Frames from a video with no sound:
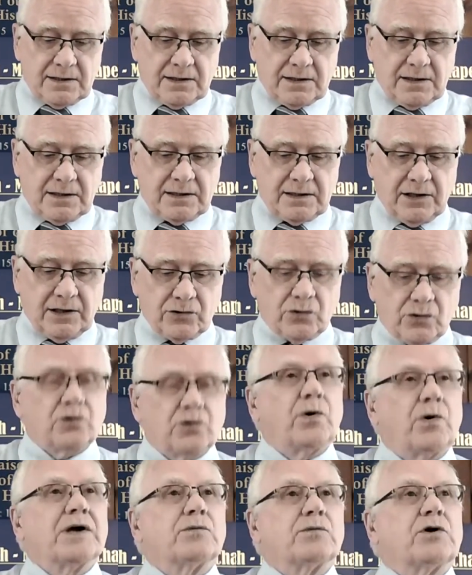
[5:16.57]
he didn't know
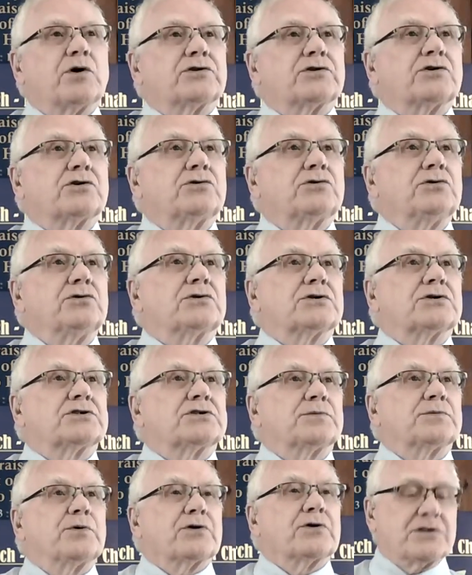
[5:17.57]
quite what to do to
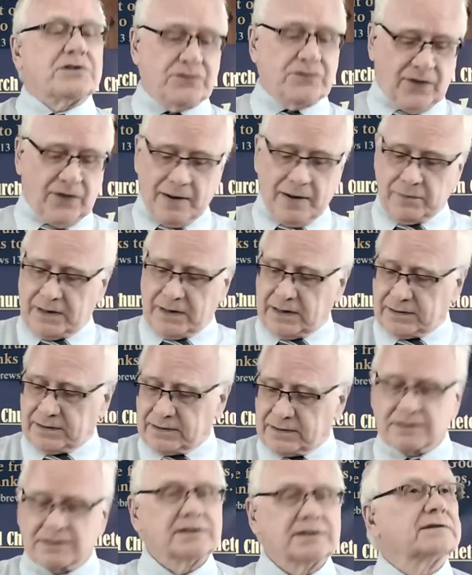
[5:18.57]
support his family
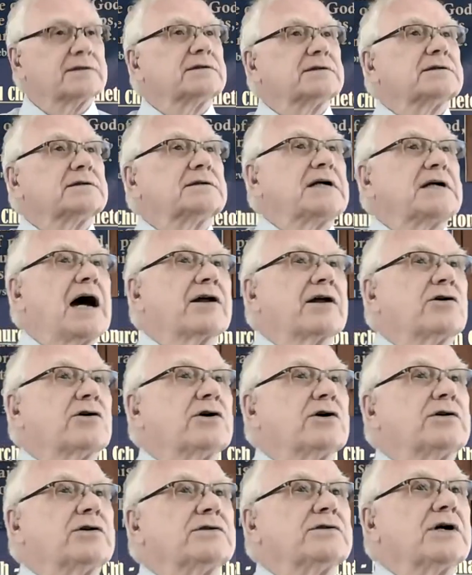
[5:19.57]
and carry
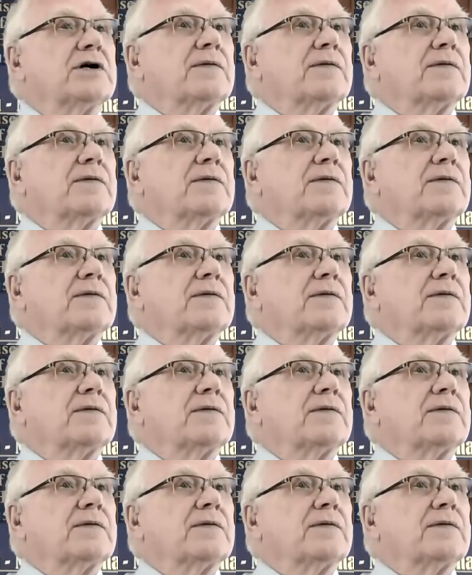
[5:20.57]
on.